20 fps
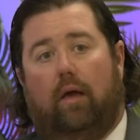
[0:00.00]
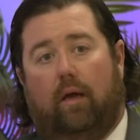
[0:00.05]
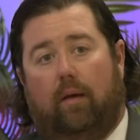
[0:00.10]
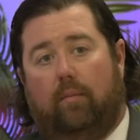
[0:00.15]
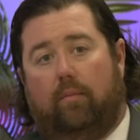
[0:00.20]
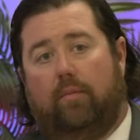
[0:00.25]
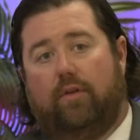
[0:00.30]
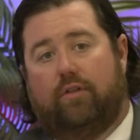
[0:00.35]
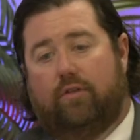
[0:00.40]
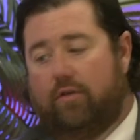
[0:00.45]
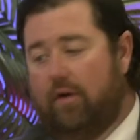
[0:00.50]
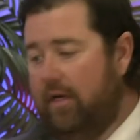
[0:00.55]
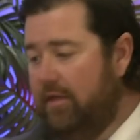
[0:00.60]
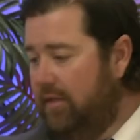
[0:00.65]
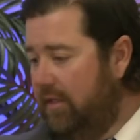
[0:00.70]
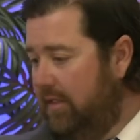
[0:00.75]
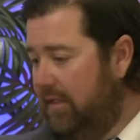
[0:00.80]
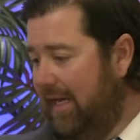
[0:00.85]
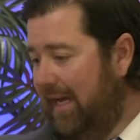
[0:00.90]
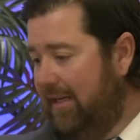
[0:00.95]
Ms.
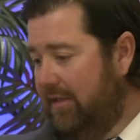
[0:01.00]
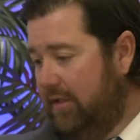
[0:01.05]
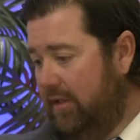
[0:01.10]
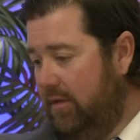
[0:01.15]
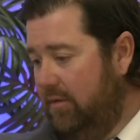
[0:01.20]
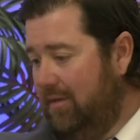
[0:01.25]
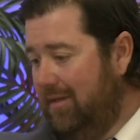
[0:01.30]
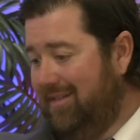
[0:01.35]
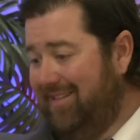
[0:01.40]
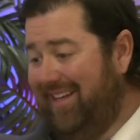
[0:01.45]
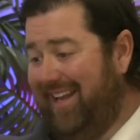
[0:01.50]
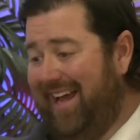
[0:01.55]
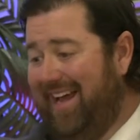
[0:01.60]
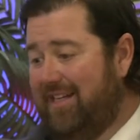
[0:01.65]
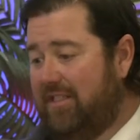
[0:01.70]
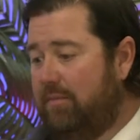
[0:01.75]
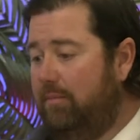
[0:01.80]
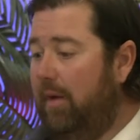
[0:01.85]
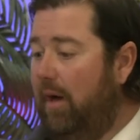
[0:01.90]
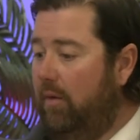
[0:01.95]
Tracy's asked to use his
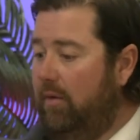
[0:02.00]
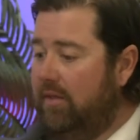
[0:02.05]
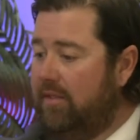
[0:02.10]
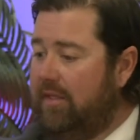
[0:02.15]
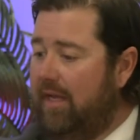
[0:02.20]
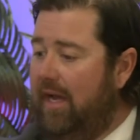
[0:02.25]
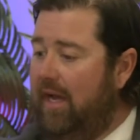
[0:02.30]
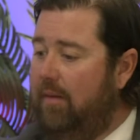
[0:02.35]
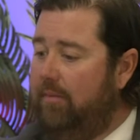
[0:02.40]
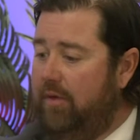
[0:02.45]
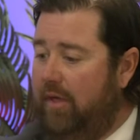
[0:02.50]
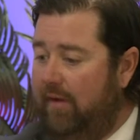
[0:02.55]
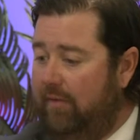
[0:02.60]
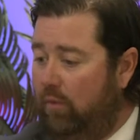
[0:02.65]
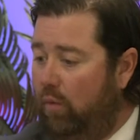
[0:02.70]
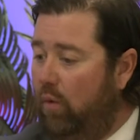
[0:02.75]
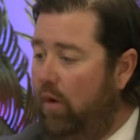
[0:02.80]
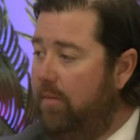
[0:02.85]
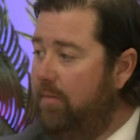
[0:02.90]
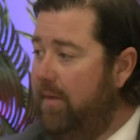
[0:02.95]
last bonus time. You have
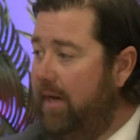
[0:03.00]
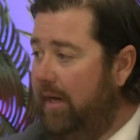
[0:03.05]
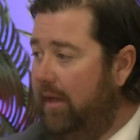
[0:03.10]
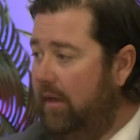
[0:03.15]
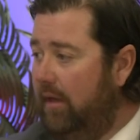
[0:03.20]
1 minute.